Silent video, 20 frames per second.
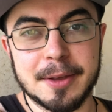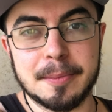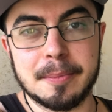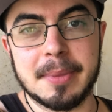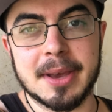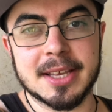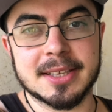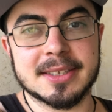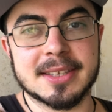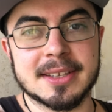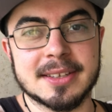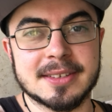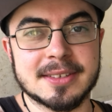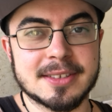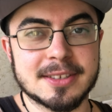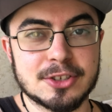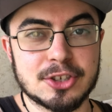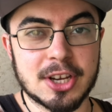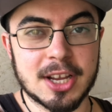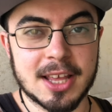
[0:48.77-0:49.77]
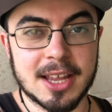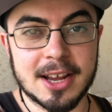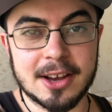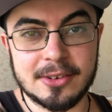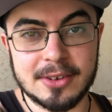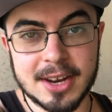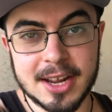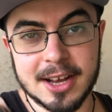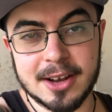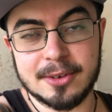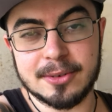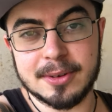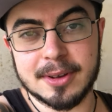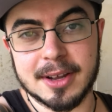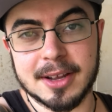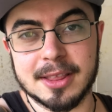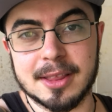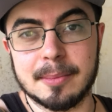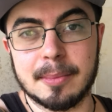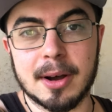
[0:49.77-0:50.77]
basis. Check it out now.
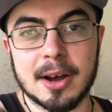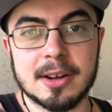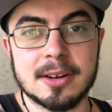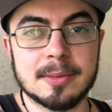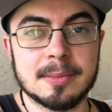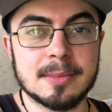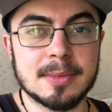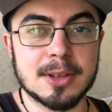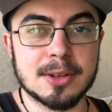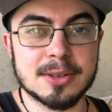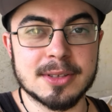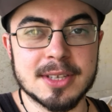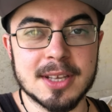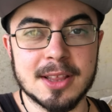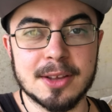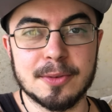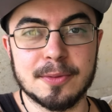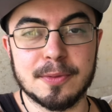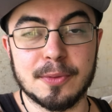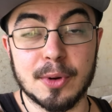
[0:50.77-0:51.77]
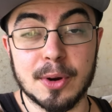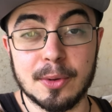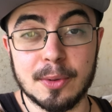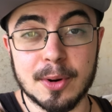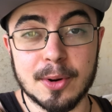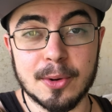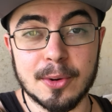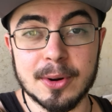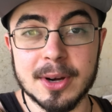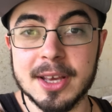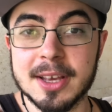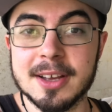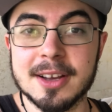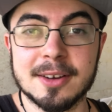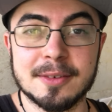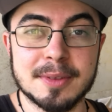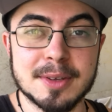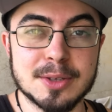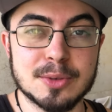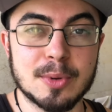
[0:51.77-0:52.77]
At the bottom, you'll see the free recording
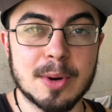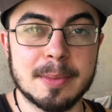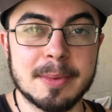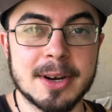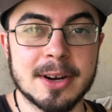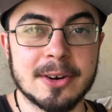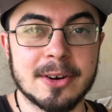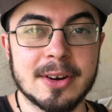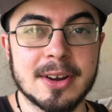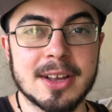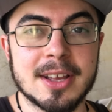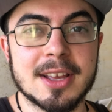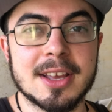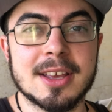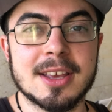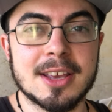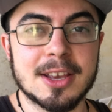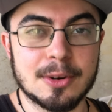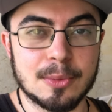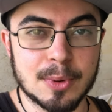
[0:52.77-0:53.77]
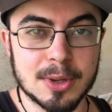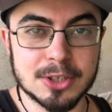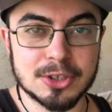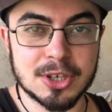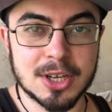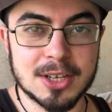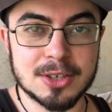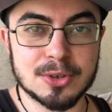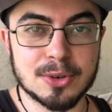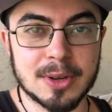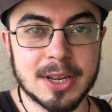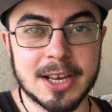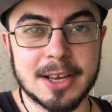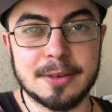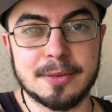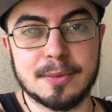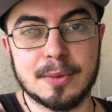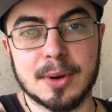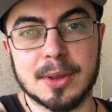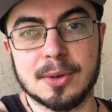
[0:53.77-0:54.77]
of this webinar. It will change your
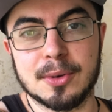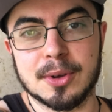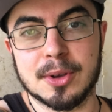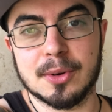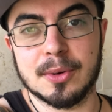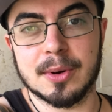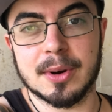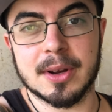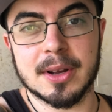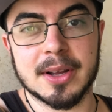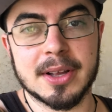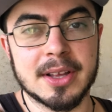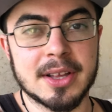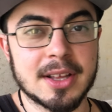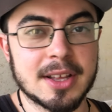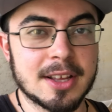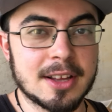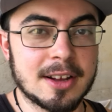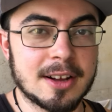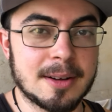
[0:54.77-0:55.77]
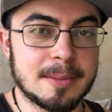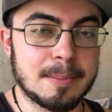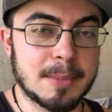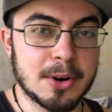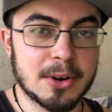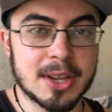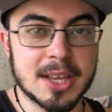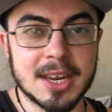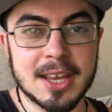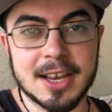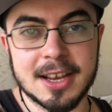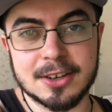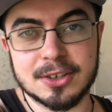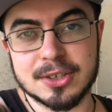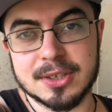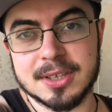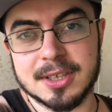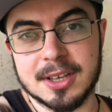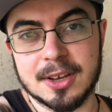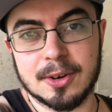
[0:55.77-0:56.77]
life whether you're a a marketing
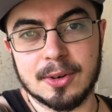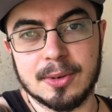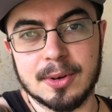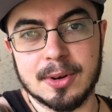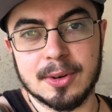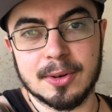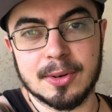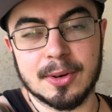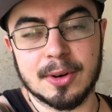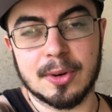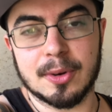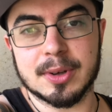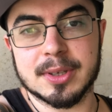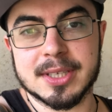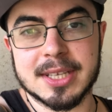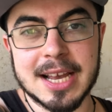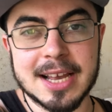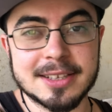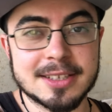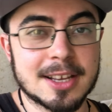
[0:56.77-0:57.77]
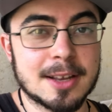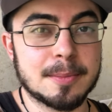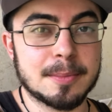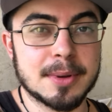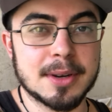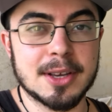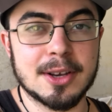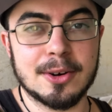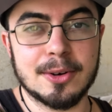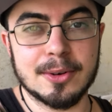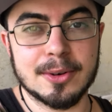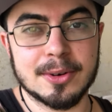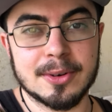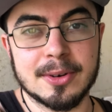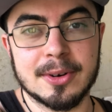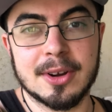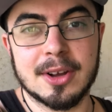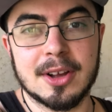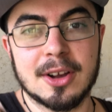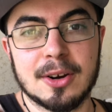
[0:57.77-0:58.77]
agency owner or a SaaS company
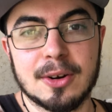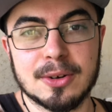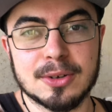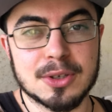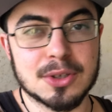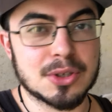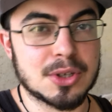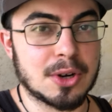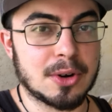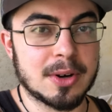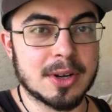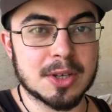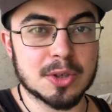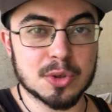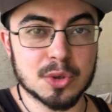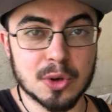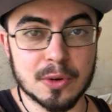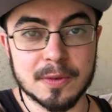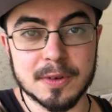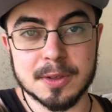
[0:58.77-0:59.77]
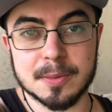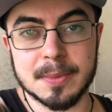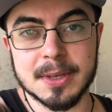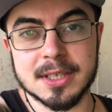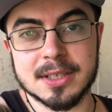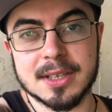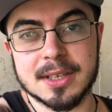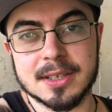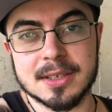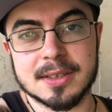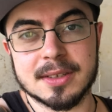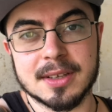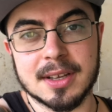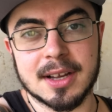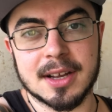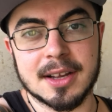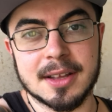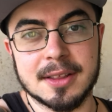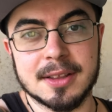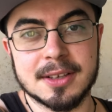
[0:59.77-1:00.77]
owner or just starting a service business,
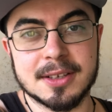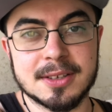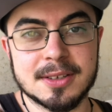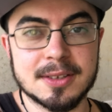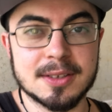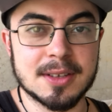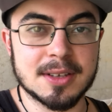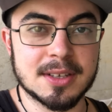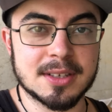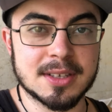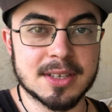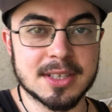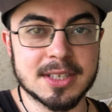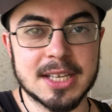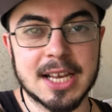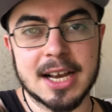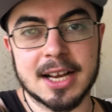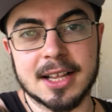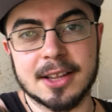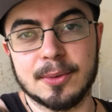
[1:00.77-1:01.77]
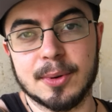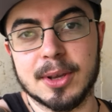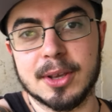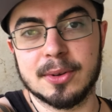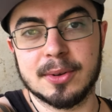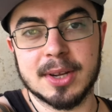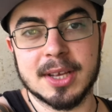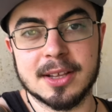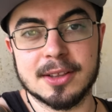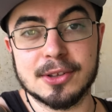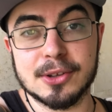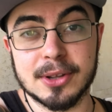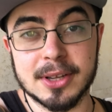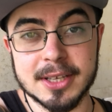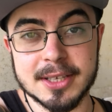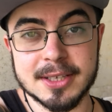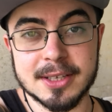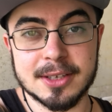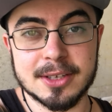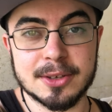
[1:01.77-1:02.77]
uh, this is exactly what you need to
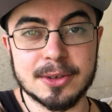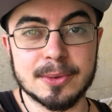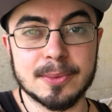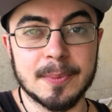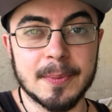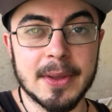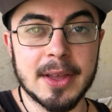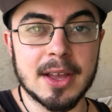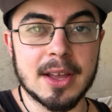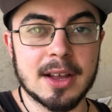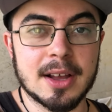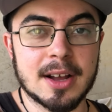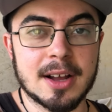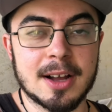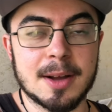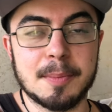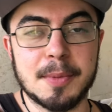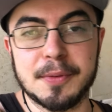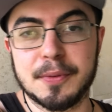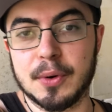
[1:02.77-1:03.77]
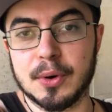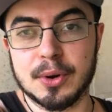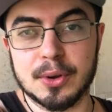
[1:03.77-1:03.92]
listen to uh, before